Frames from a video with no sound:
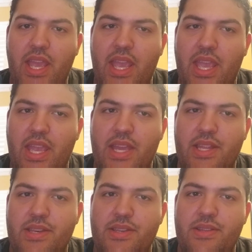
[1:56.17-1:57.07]

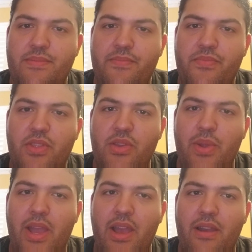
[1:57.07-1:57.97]
and you
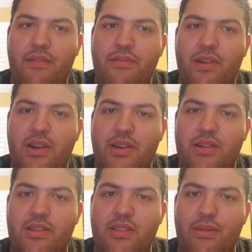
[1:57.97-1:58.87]
have
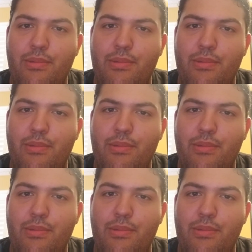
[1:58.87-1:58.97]
the